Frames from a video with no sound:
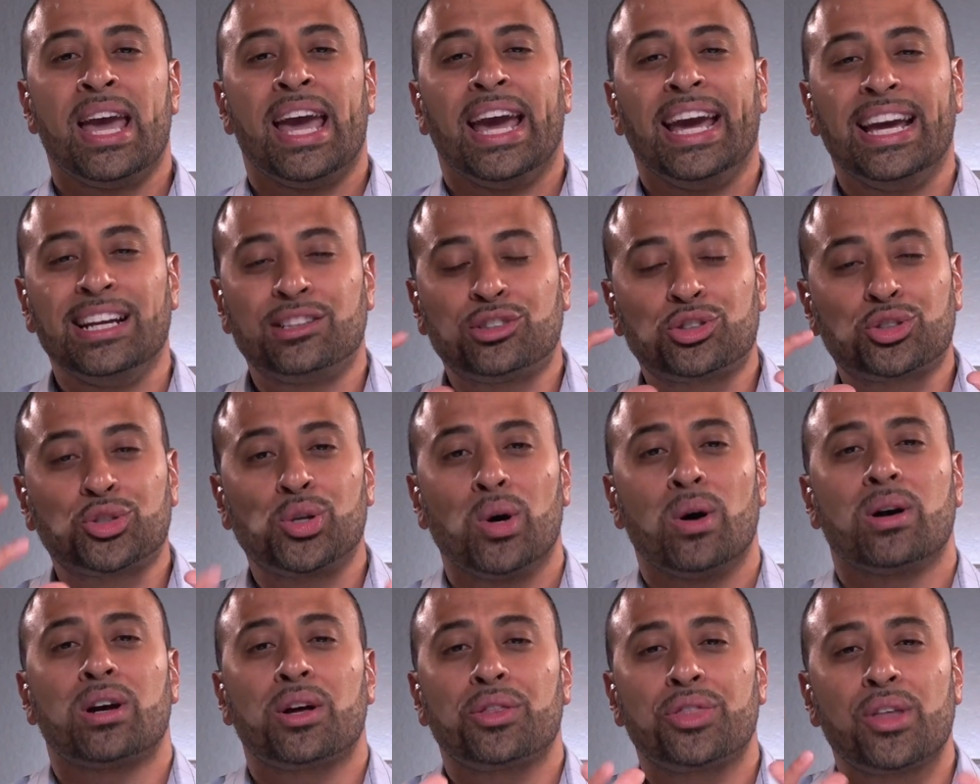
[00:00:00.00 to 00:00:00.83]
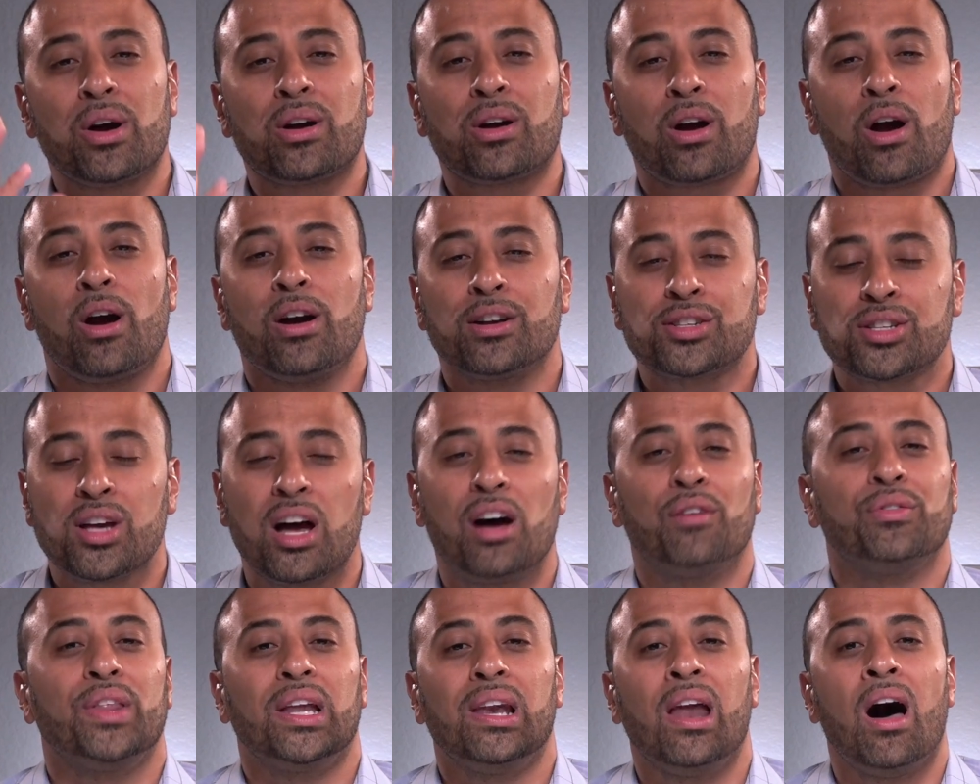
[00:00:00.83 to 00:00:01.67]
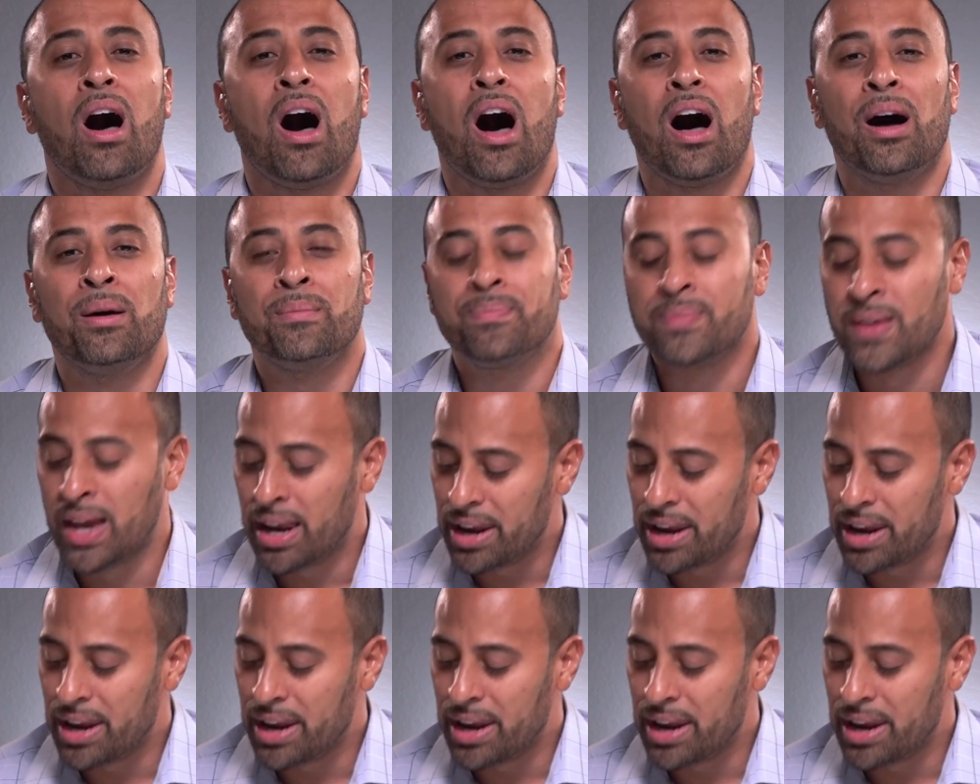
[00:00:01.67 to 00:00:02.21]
He took the curse of the law.